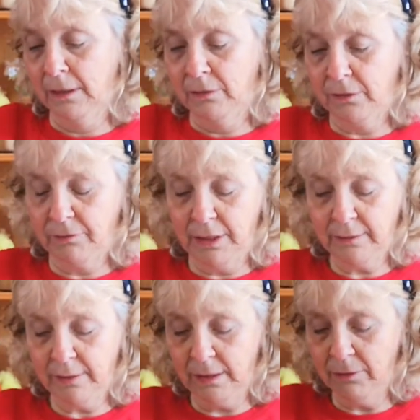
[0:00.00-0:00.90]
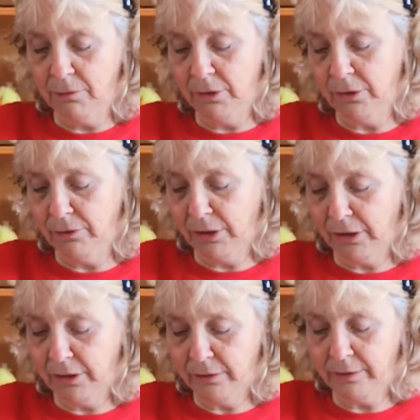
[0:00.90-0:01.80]
So if I tell you what you're
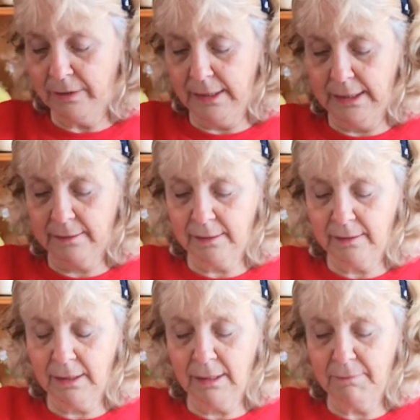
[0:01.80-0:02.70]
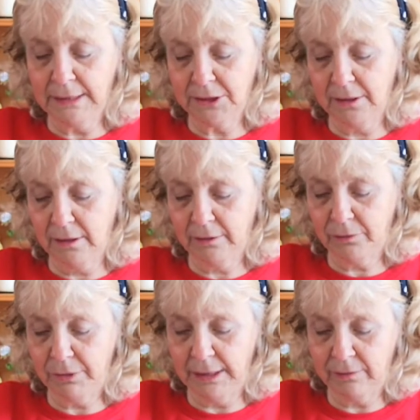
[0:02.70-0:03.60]
going to need, and I think I mentioned
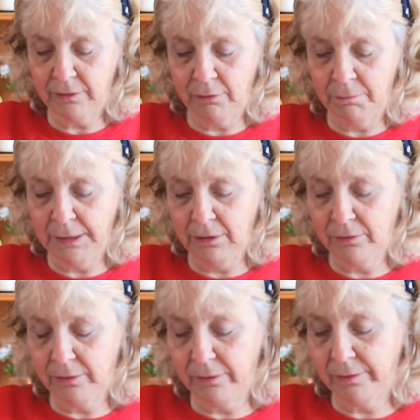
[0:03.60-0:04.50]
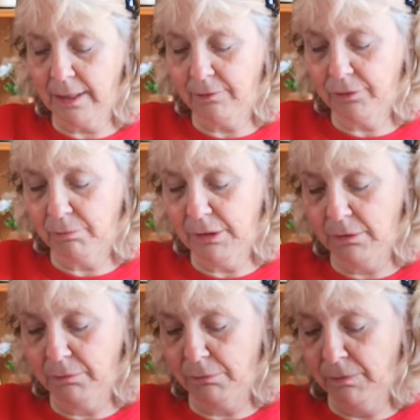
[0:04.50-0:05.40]
last week that it would be good to save some
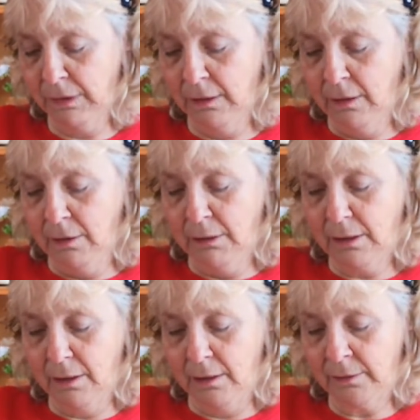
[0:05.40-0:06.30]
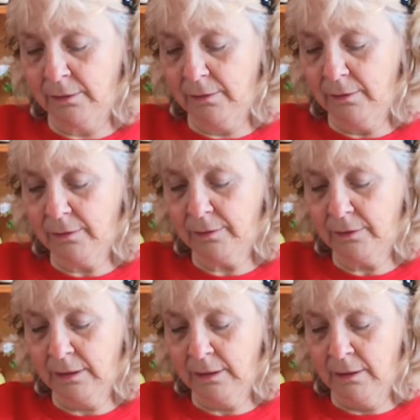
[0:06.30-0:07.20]
milk cartons,
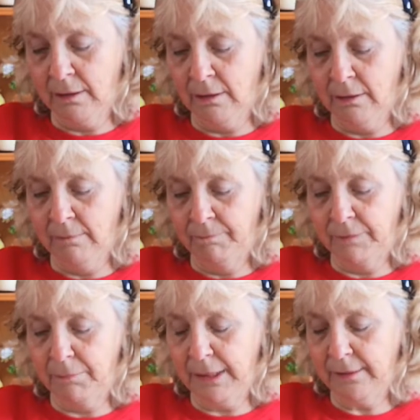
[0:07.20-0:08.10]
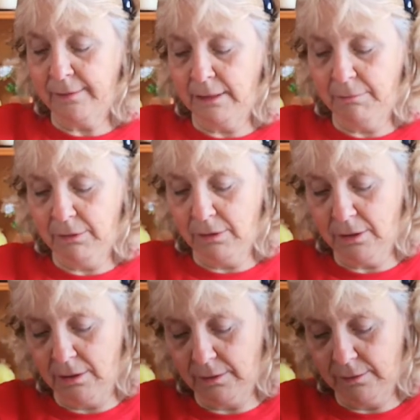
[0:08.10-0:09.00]
the plastic milk
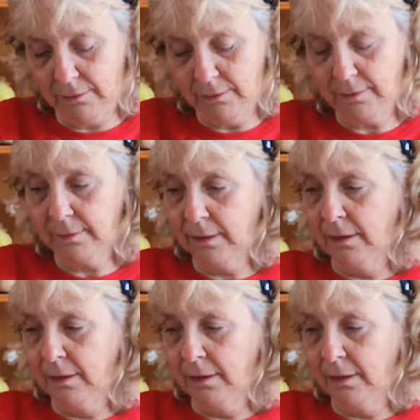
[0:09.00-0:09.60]
cartons.